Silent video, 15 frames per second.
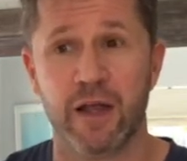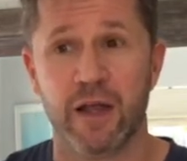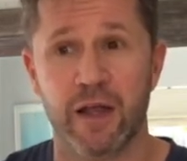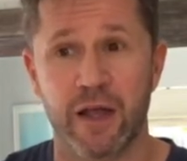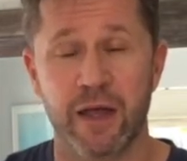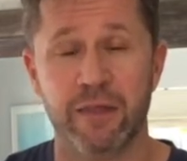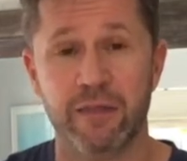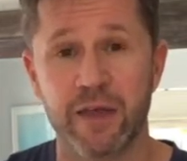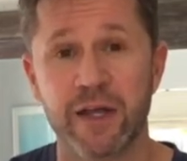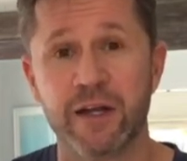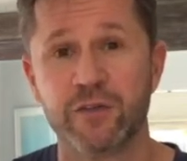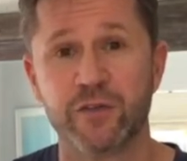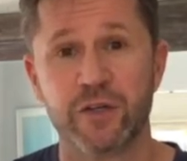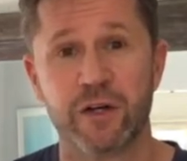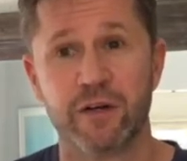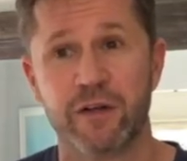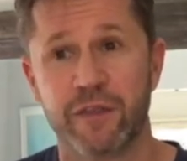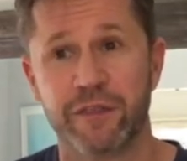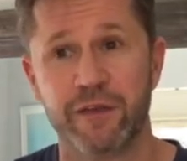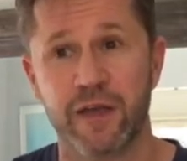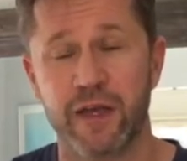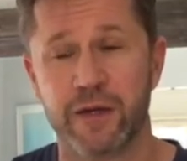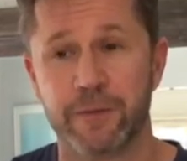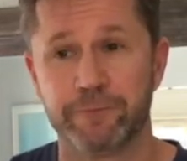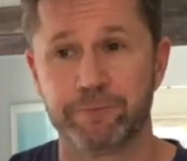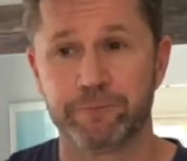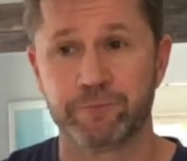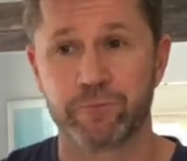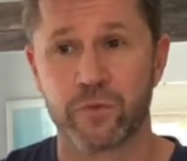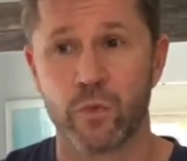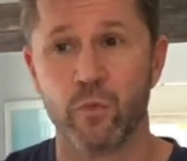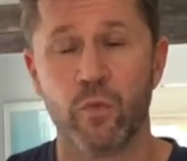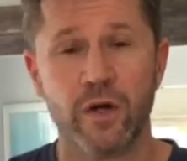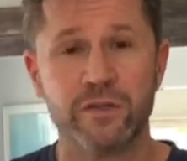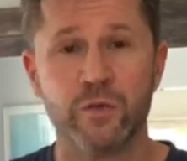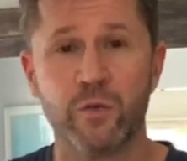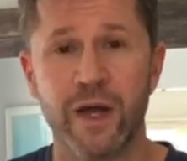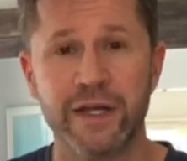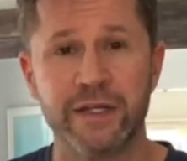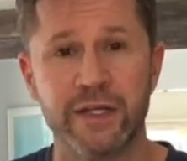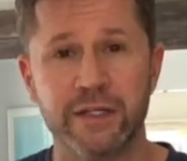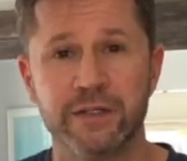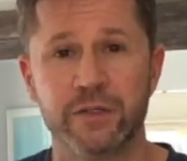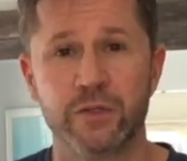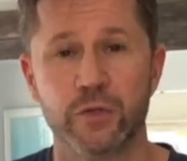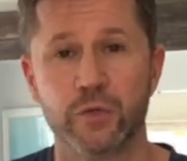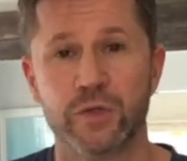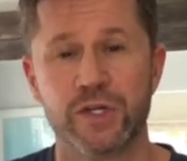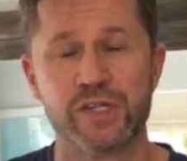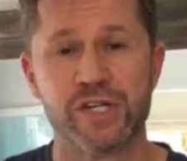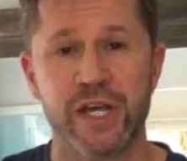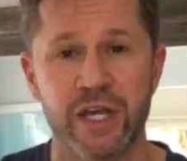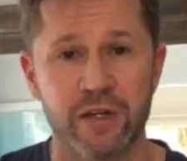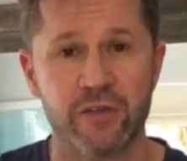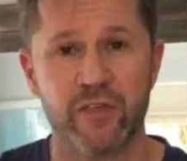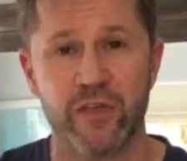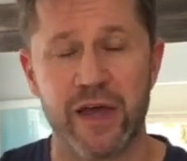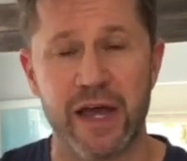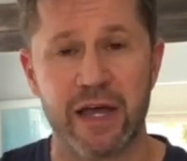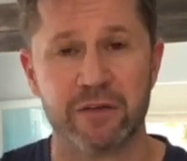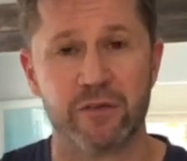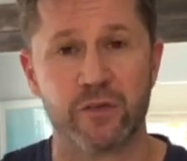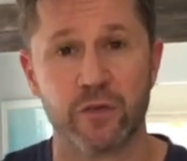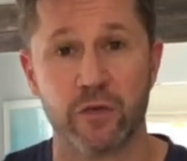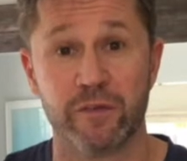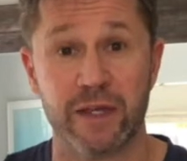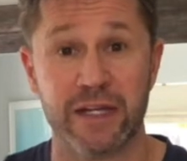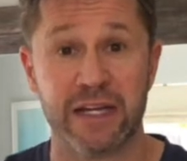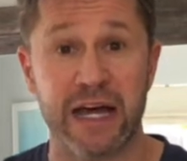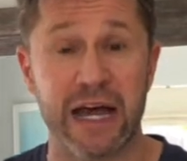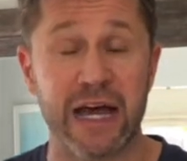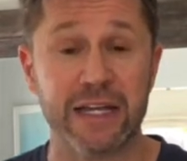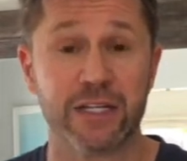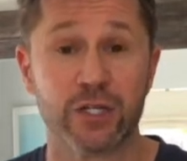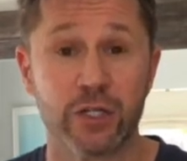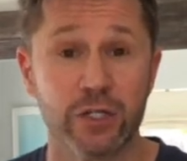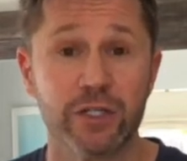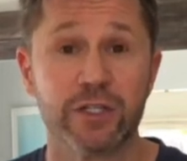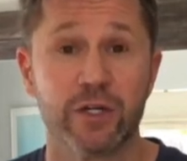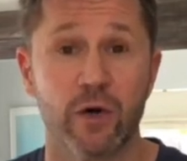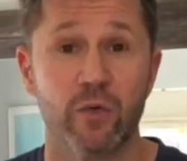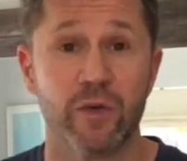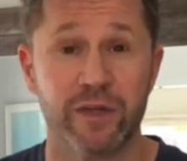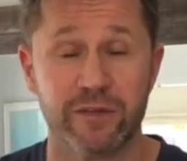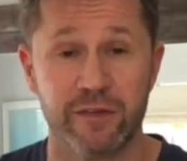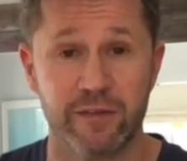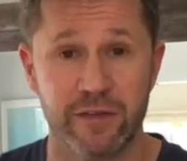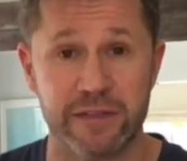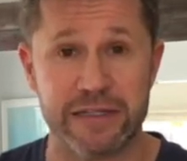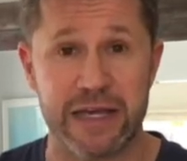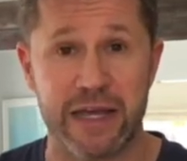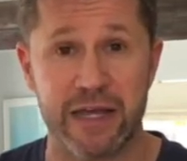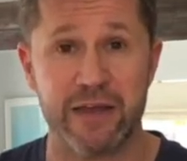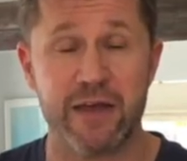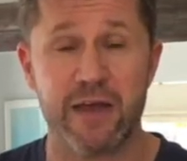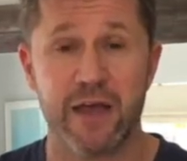And then I started to think, What do I need to do to change that so that I could go into the day